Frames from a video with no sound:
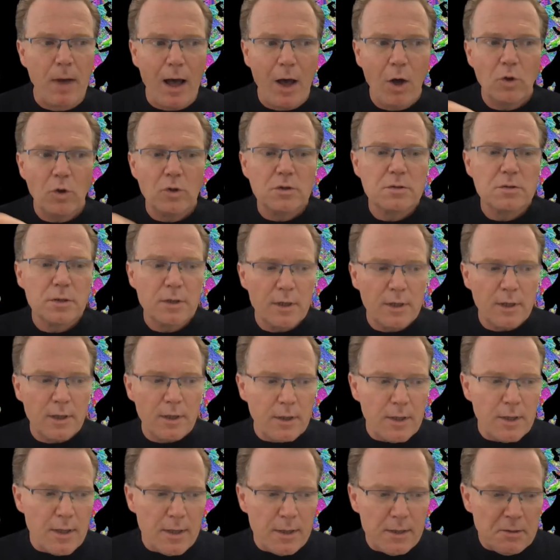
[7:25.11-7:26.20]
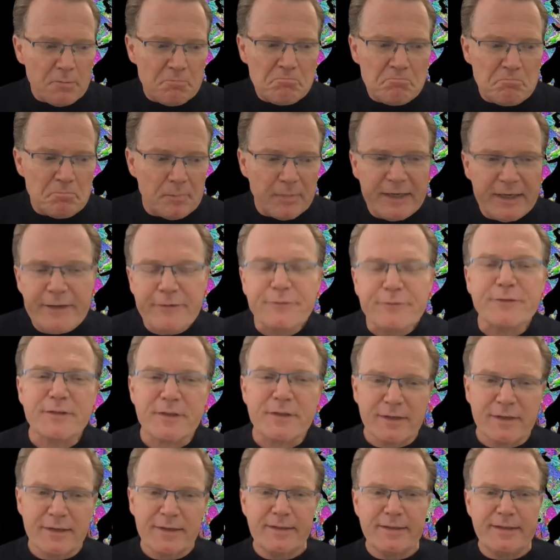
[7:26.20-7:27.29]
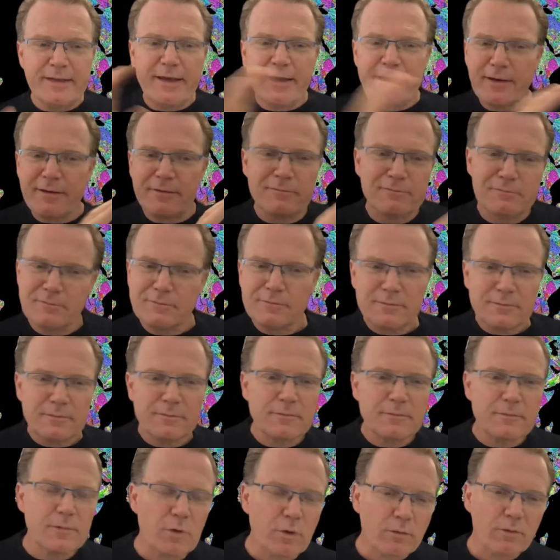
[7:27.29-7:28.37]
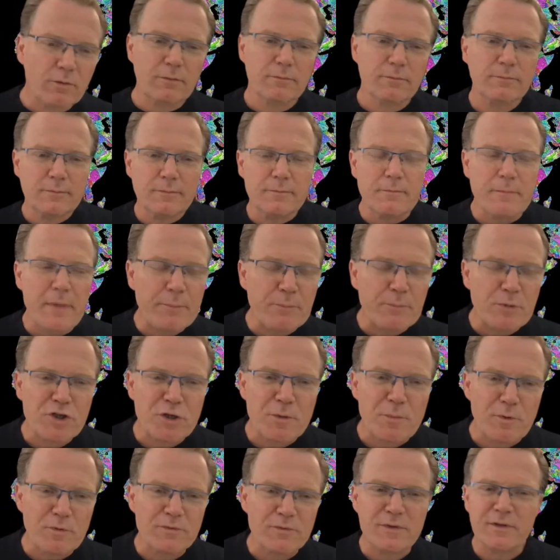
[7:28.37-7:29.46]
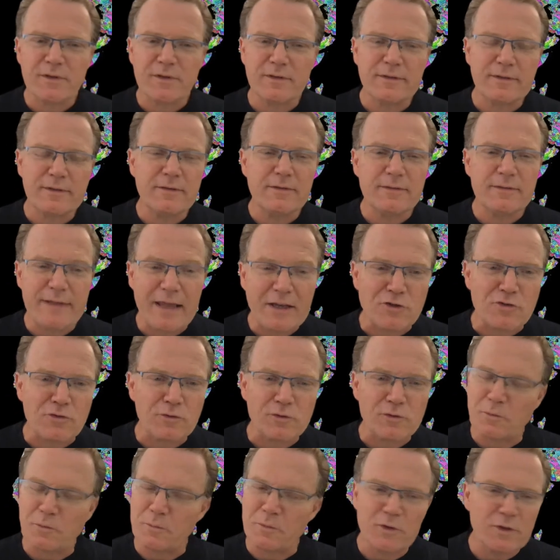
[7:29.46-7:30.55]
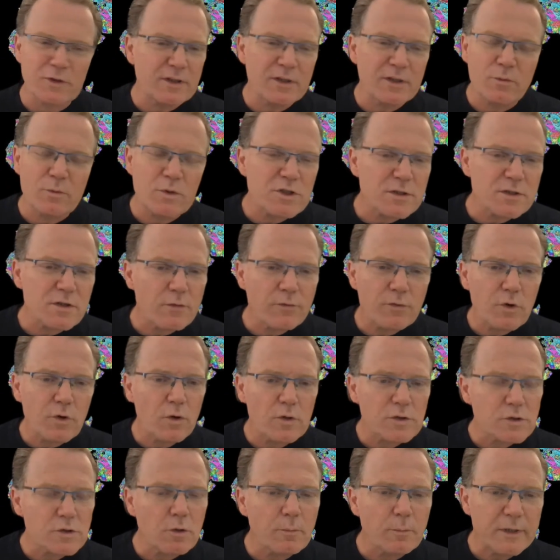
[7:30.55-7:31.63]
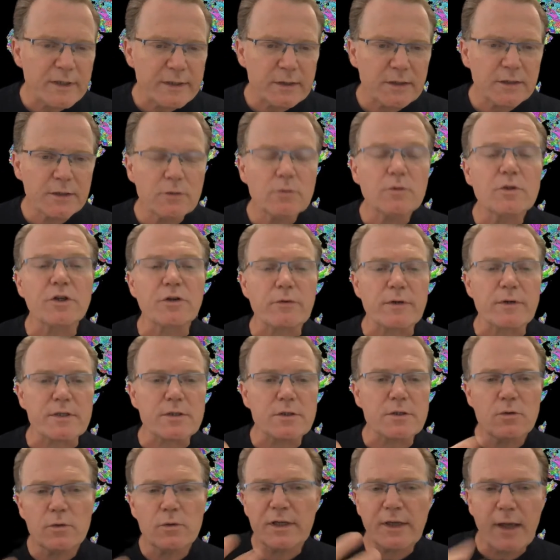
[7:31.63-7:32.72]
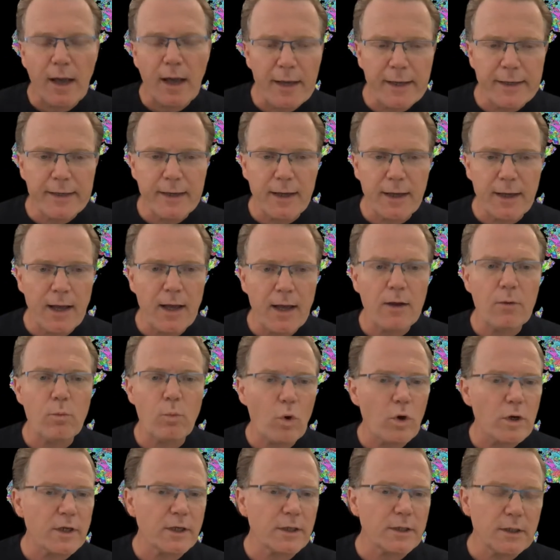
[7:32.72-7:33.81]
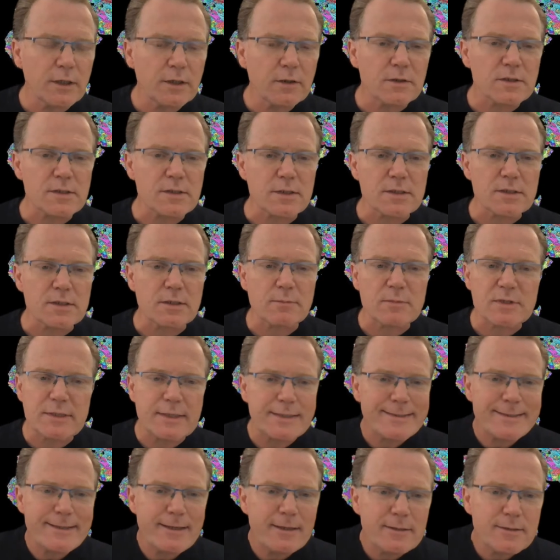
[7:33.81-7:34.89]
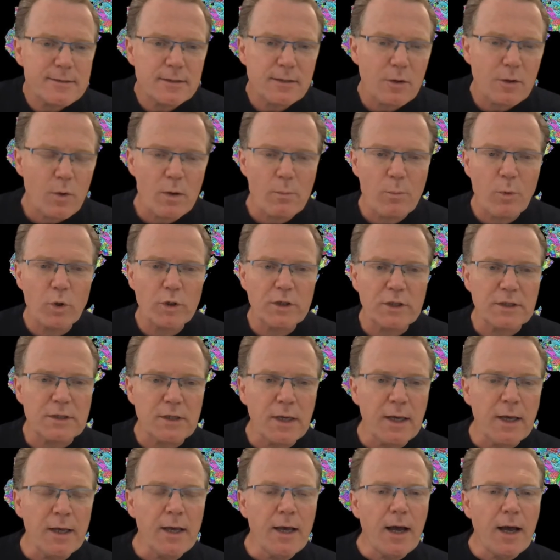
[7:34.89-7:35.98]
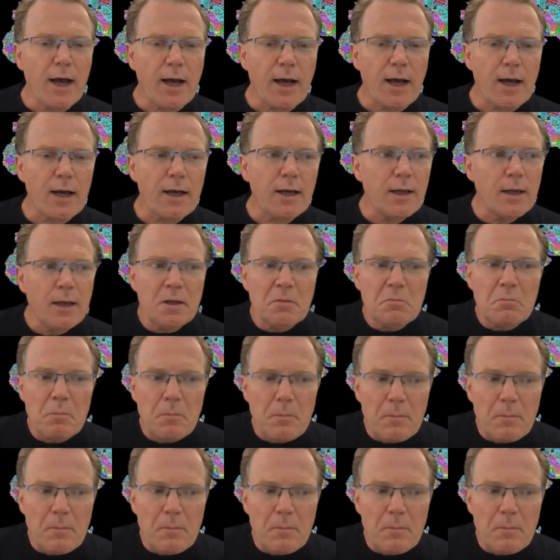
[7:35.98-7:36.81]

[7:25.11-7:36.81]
outlived their membership of the natural community, which is of course completely ludicrous. You and I are walking ecosystems. The cells in our body are